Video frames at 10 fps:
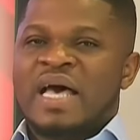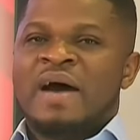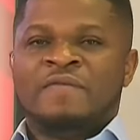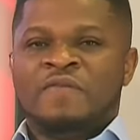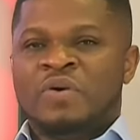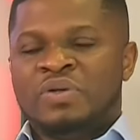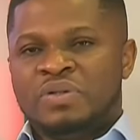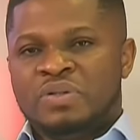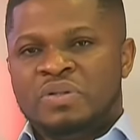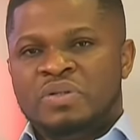afford
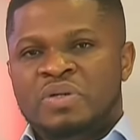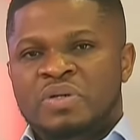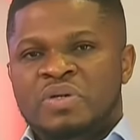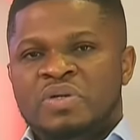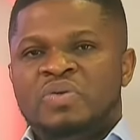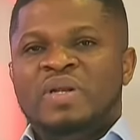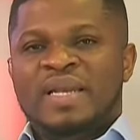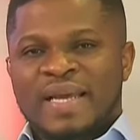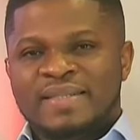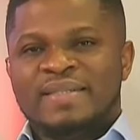to
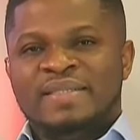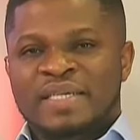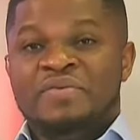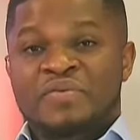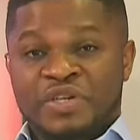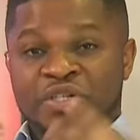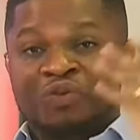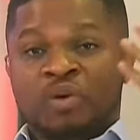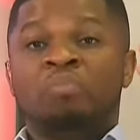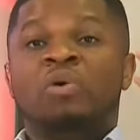let
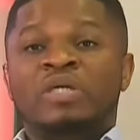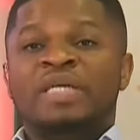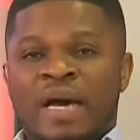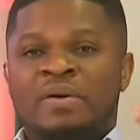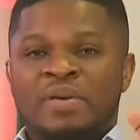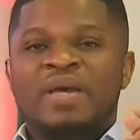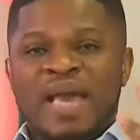generations on born down.